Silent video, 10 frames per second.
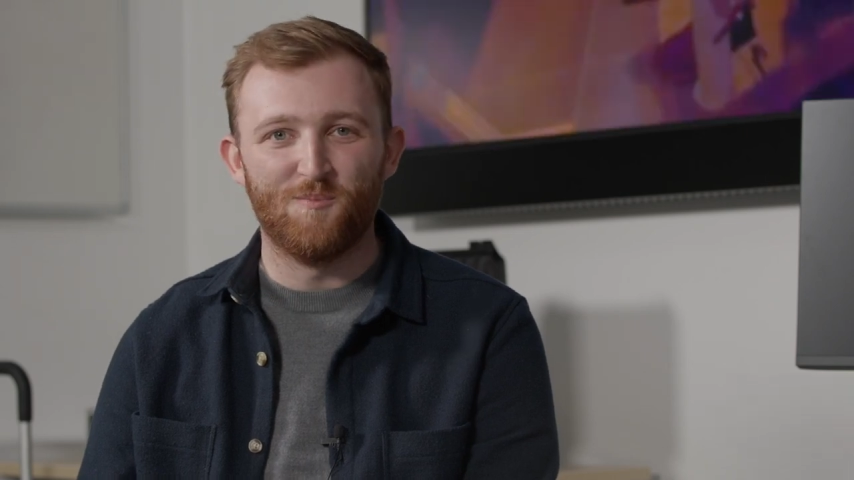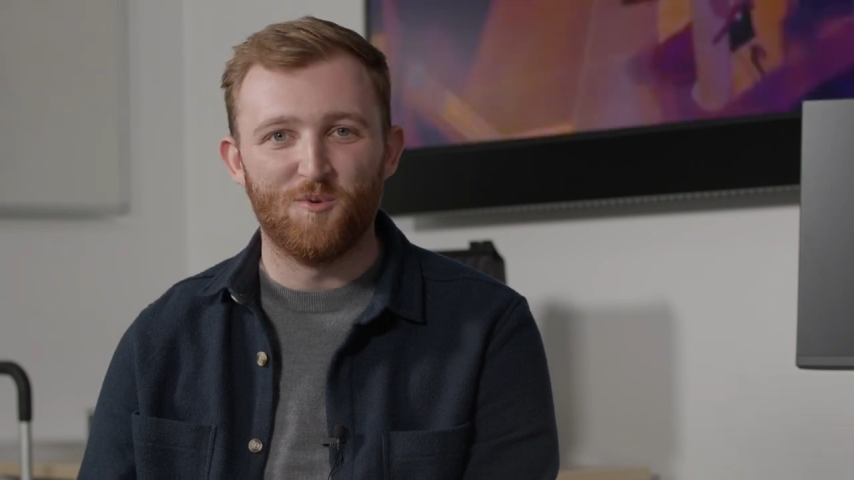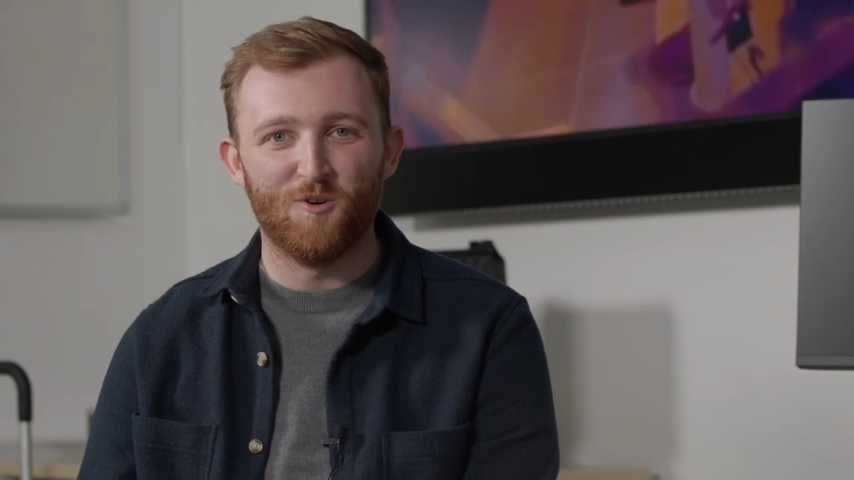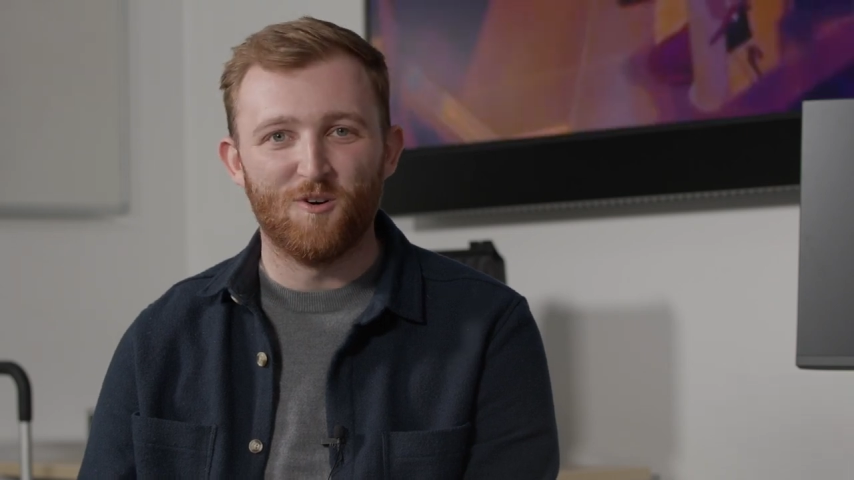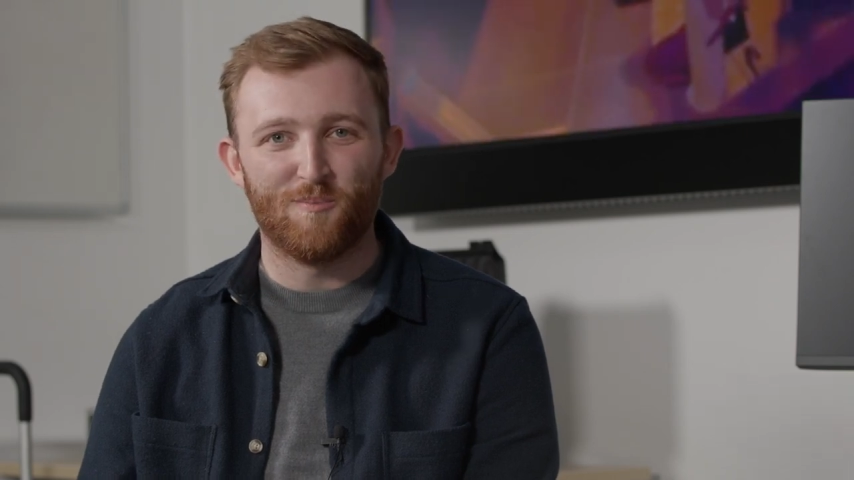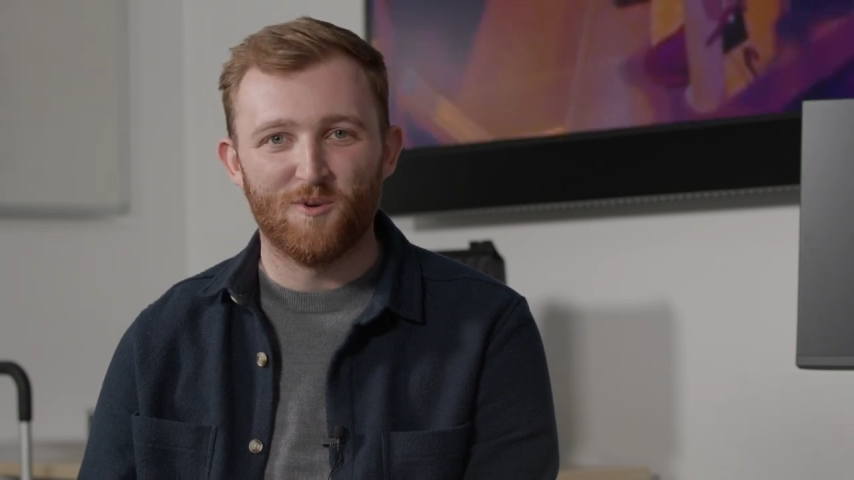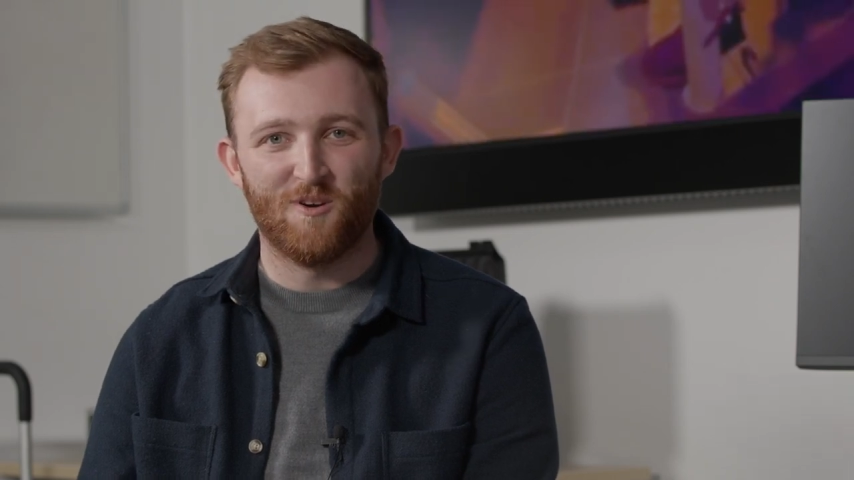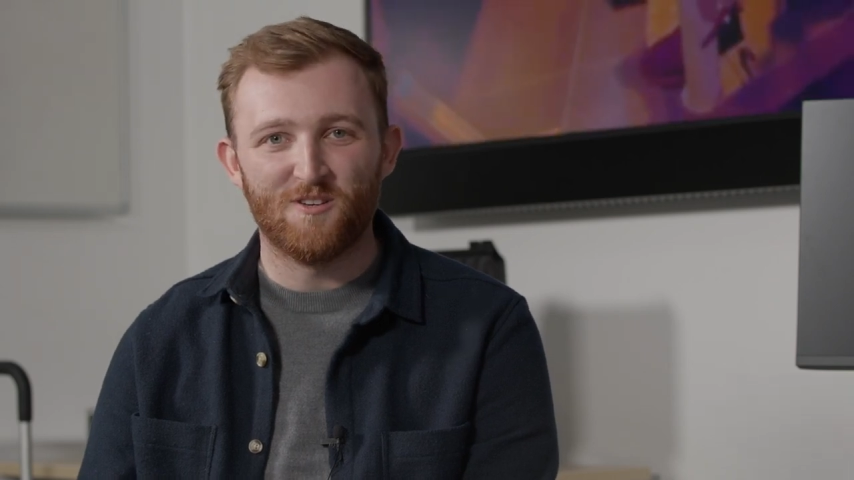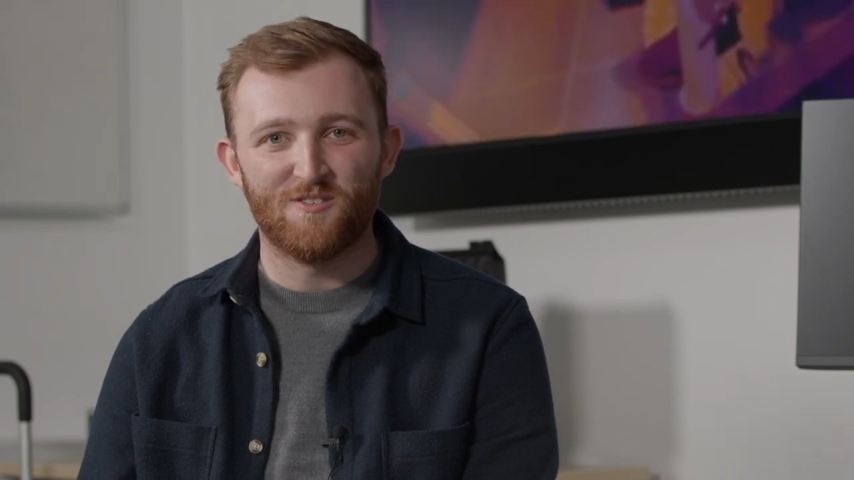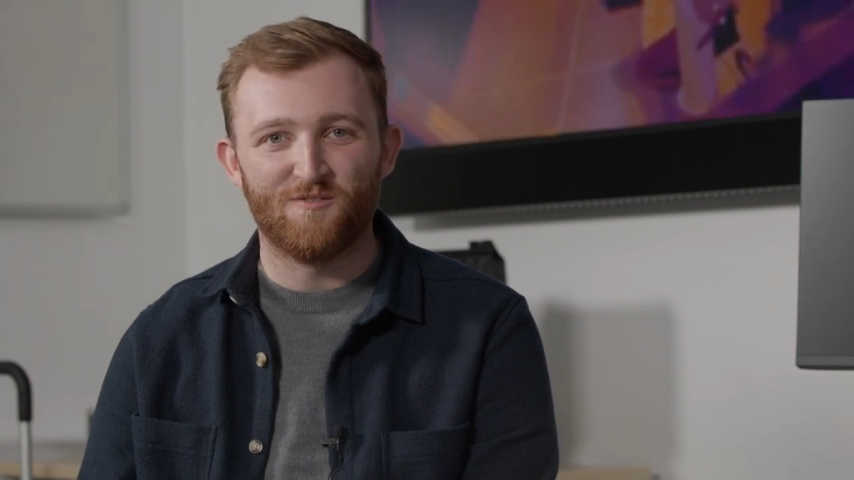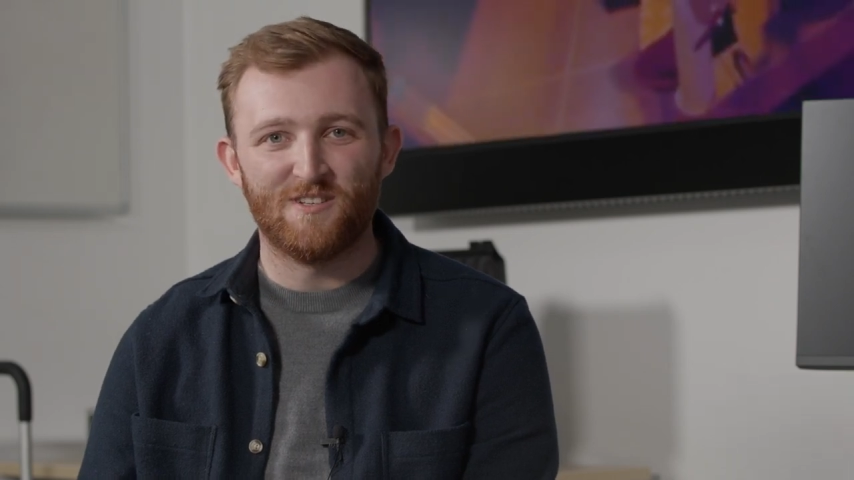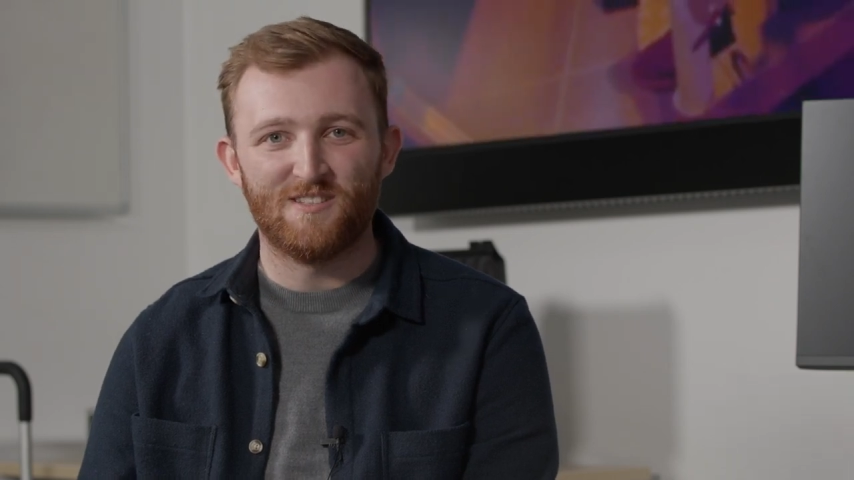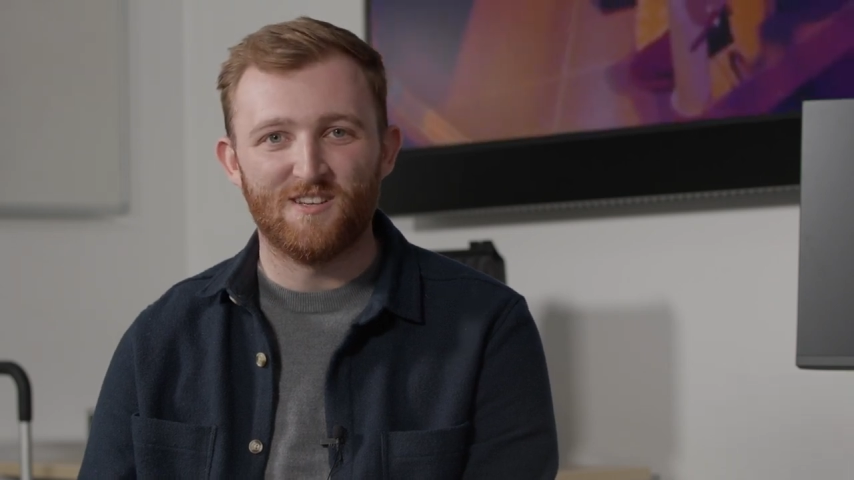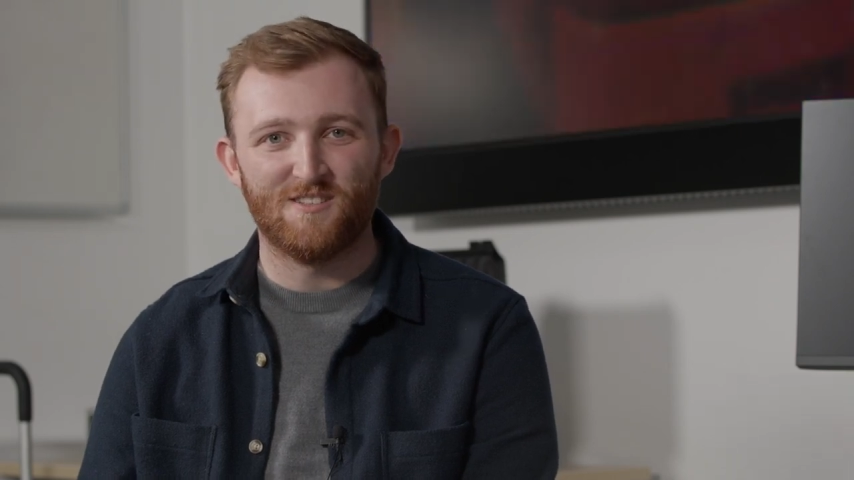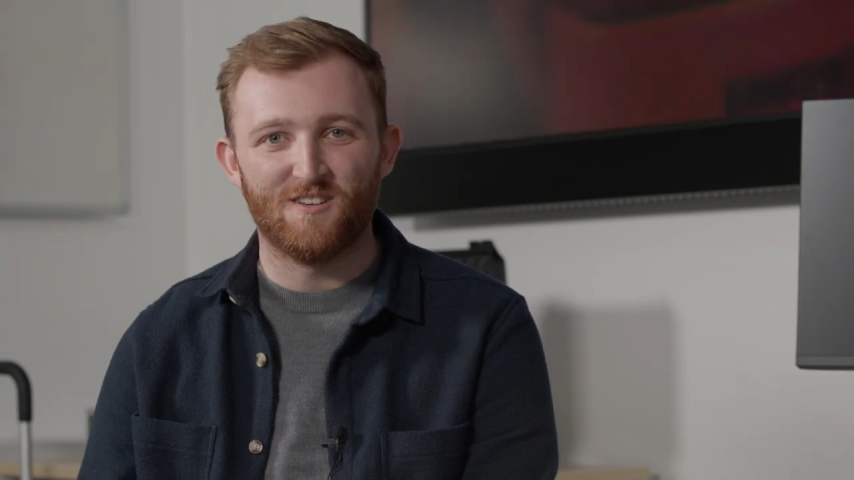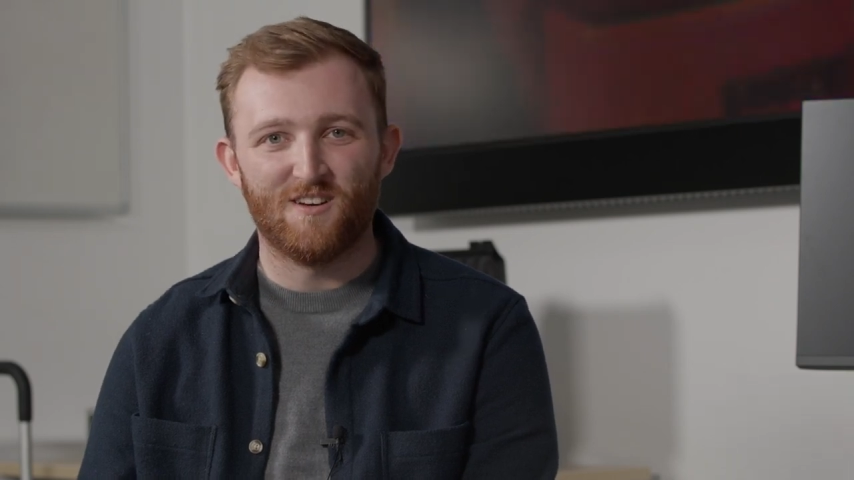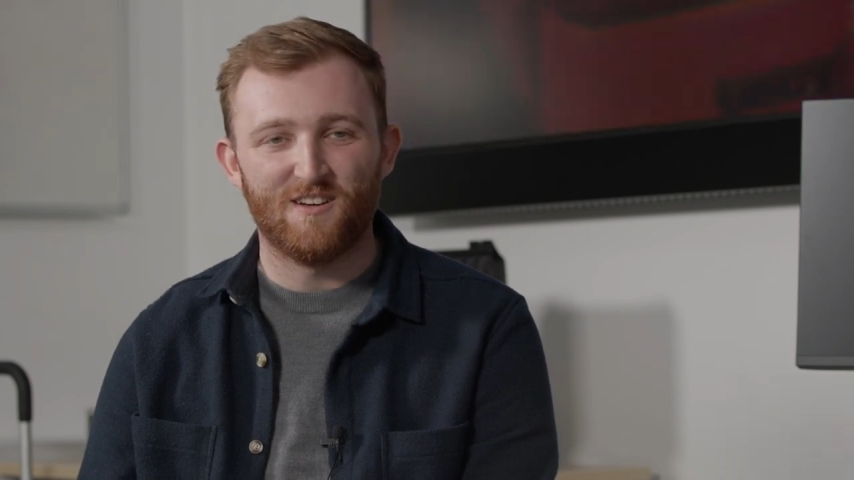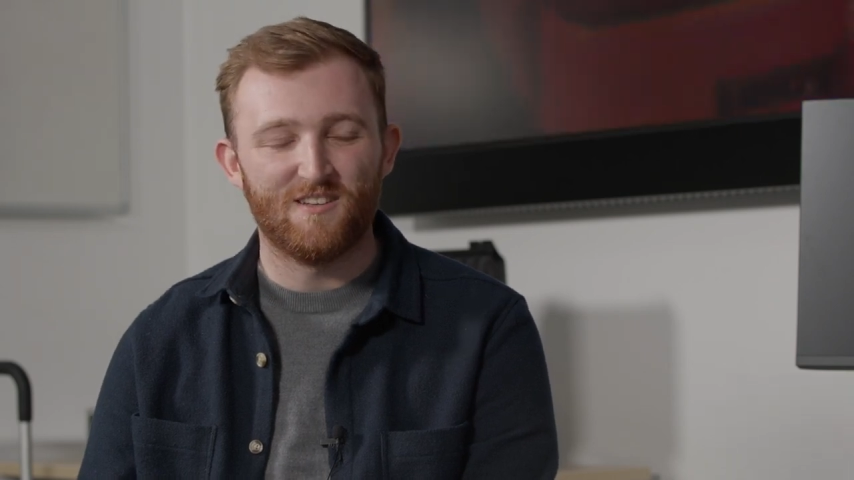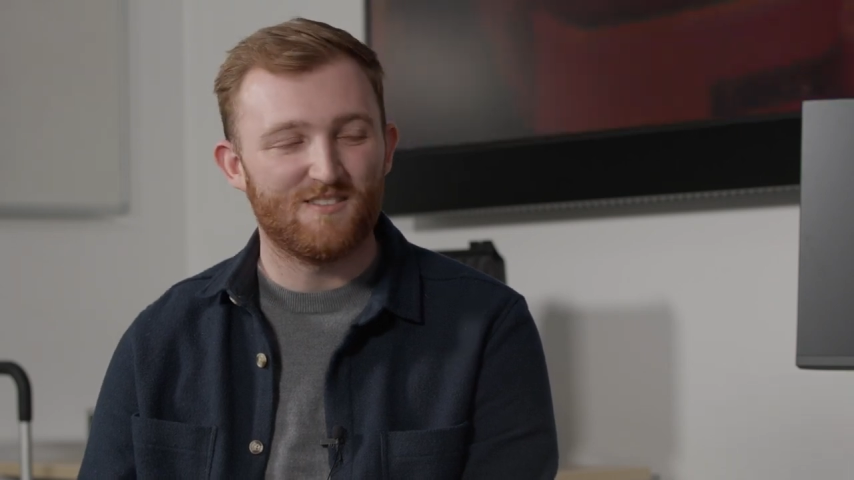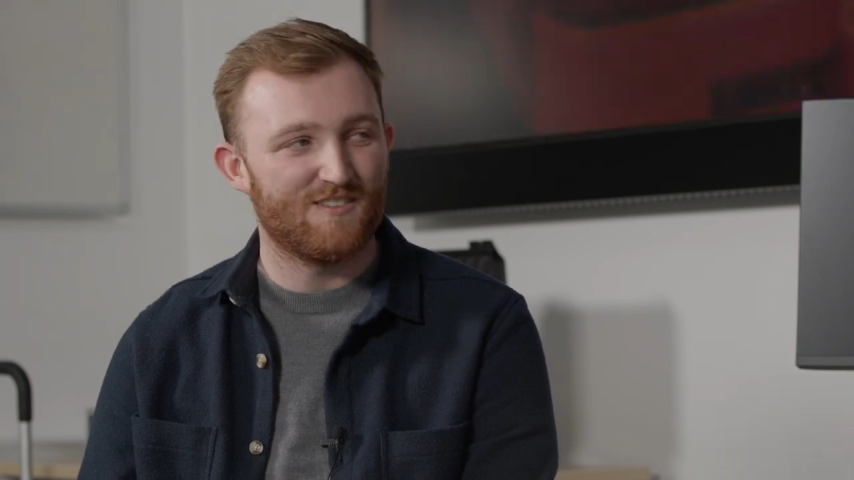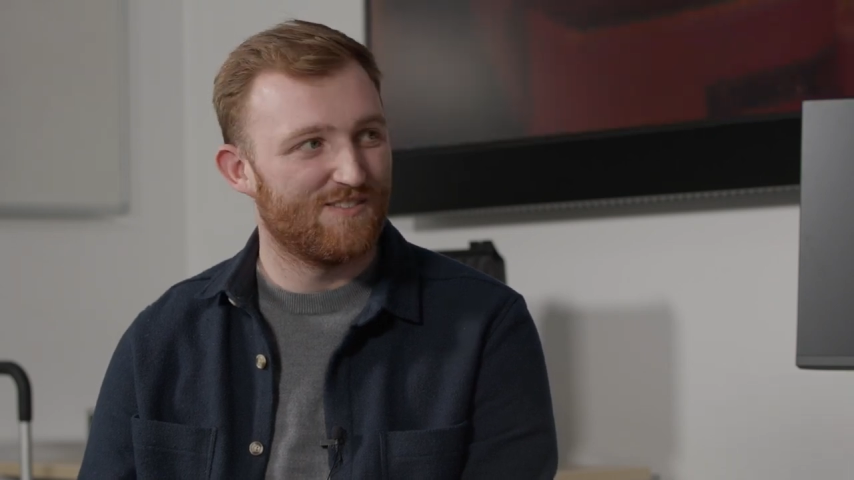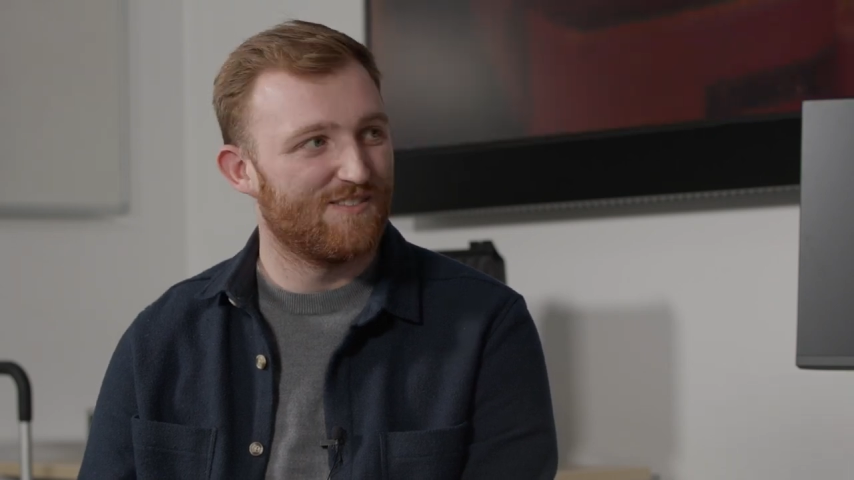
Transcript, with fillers: BORA Blue Ocean Research Alliance.